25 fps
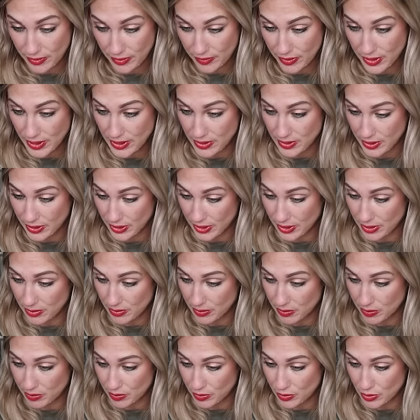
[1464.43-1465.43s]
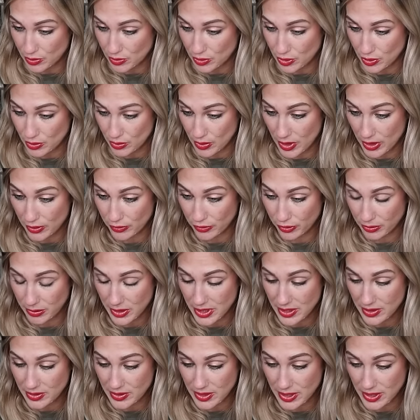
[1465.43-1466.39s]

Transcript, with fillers: of these are gonna do well for me.